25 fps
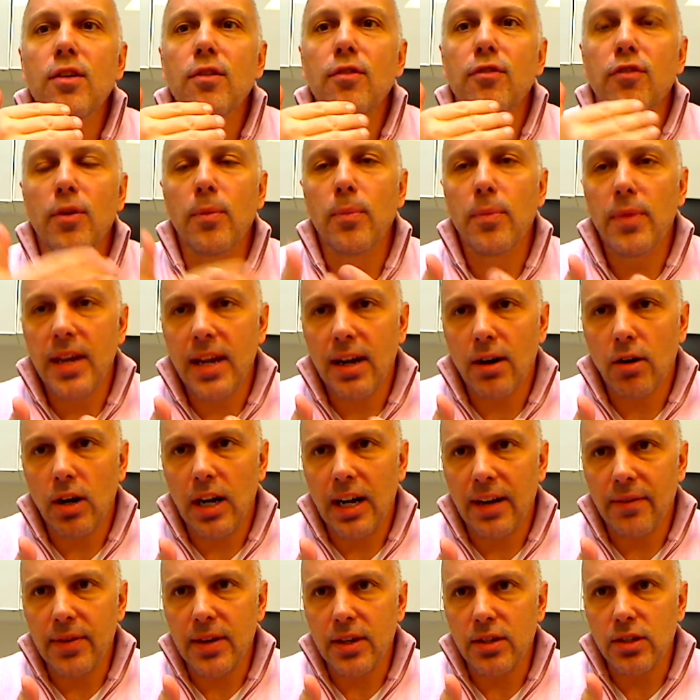from there
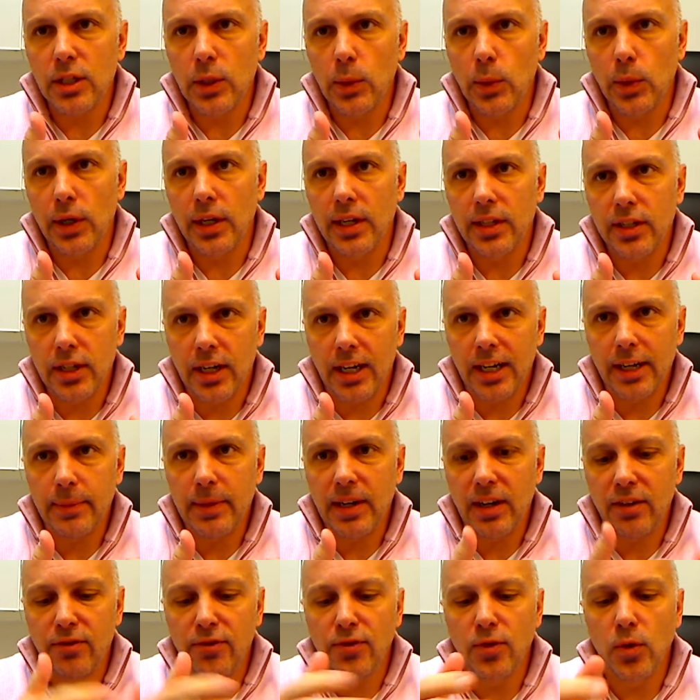obviously we're going to talk
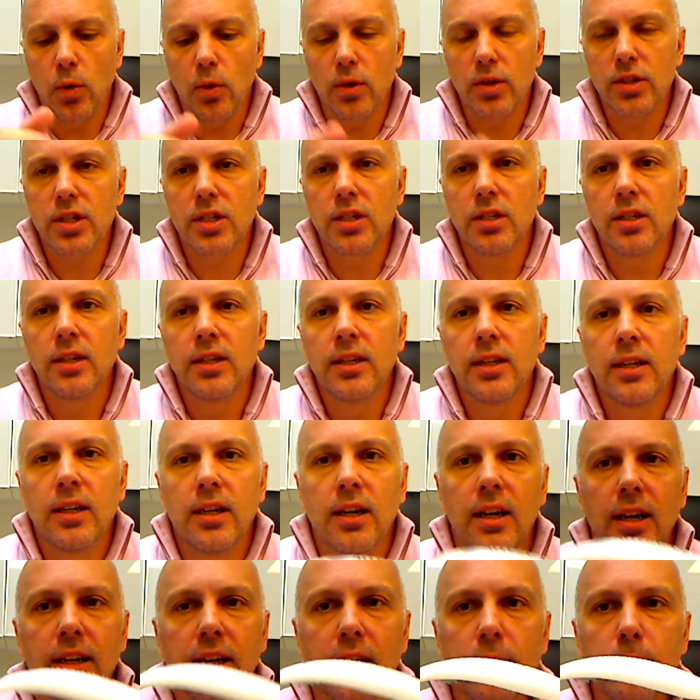about force
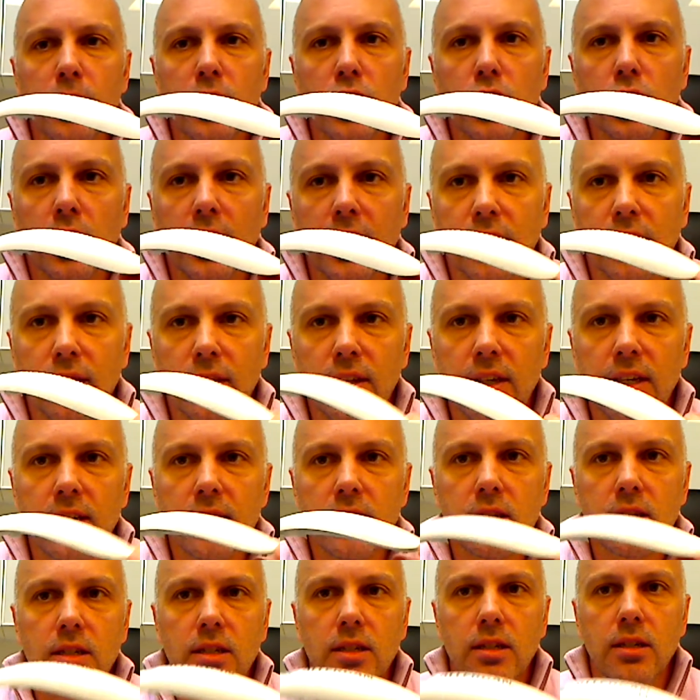an image like
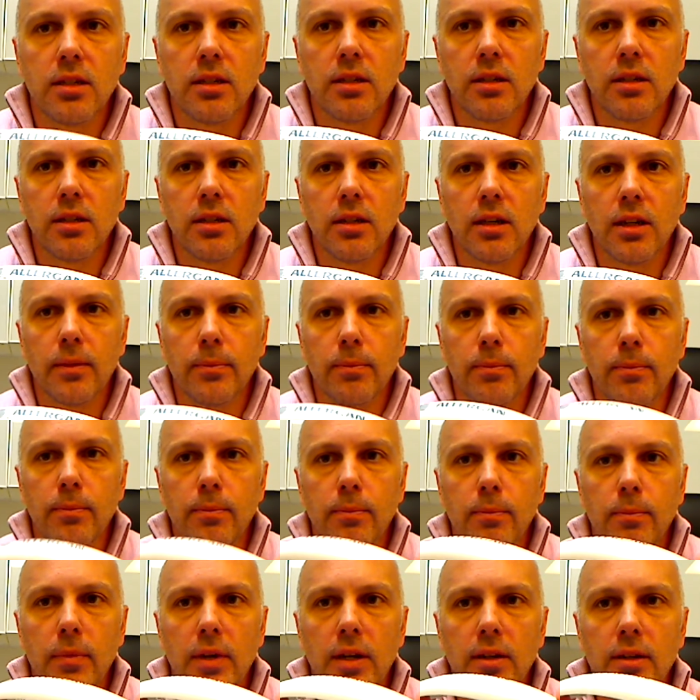this
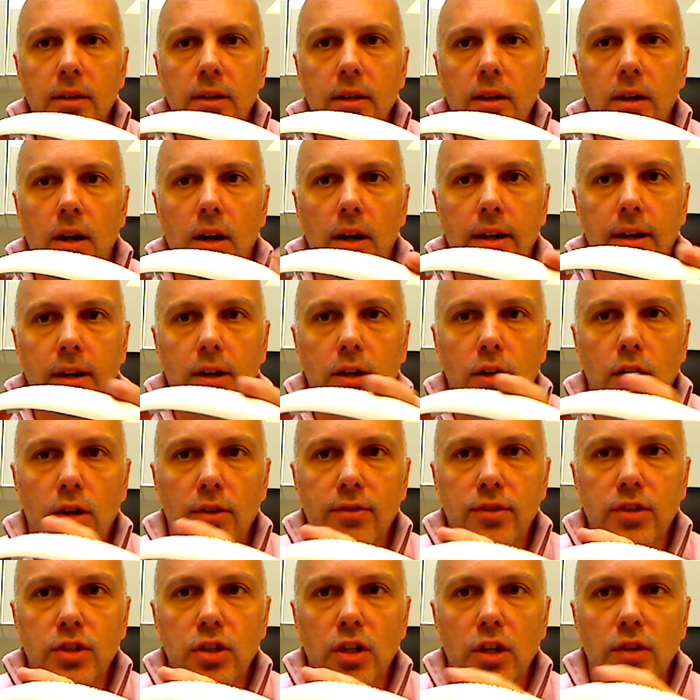on a
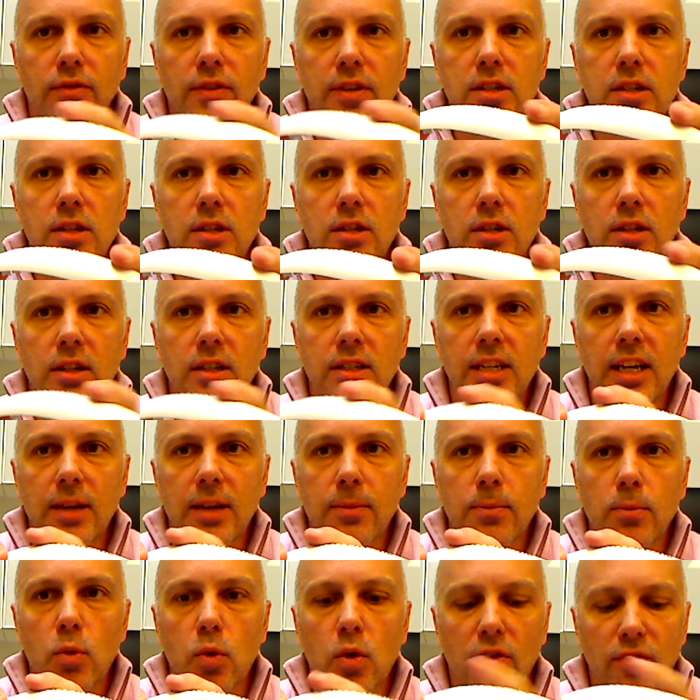curved surface is going to
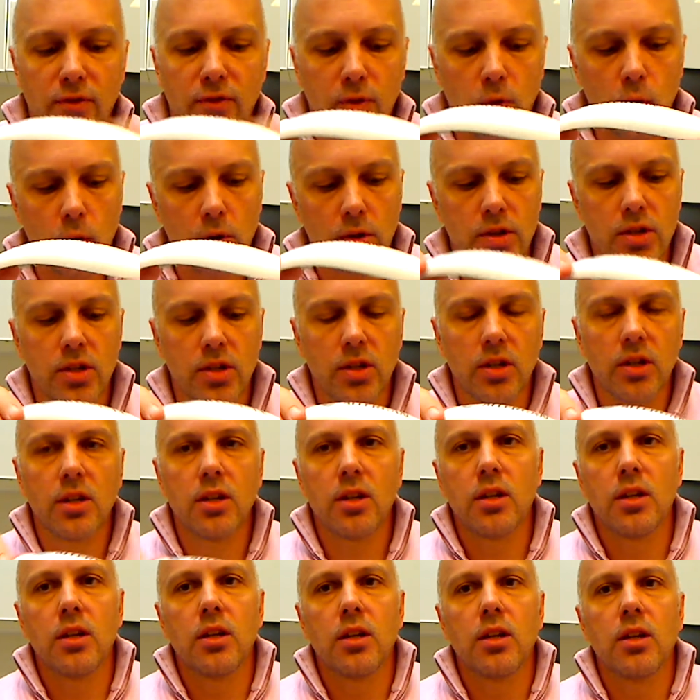take more force
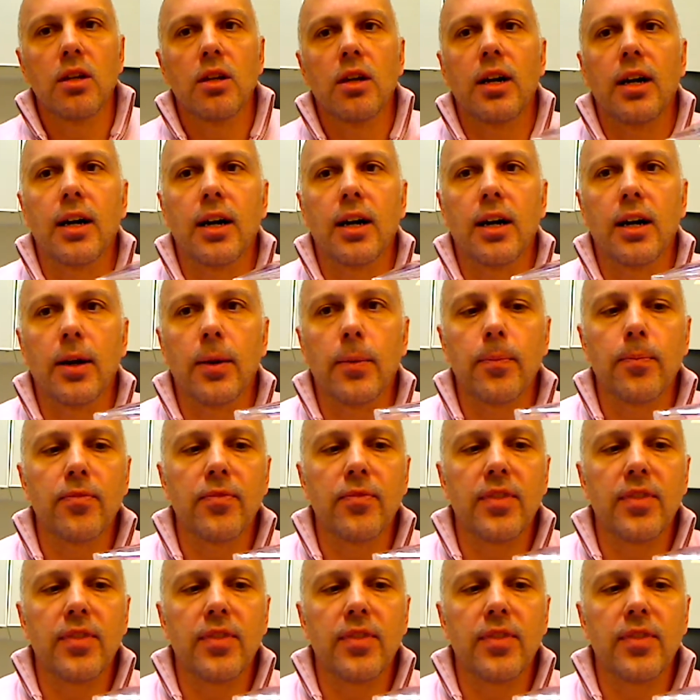um,